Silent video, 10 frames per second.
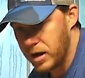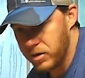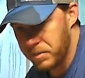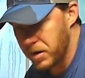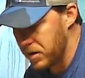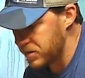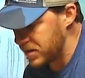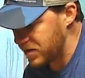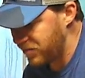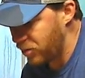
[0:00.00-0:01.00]
our Gatorade bottles.
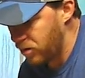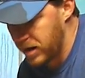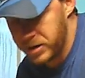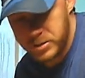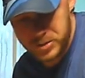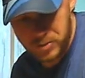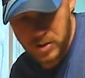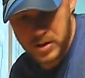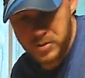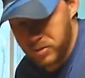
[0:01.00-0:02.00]
That's 4 liters of
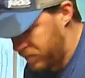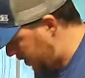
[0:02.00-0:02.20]
water we'll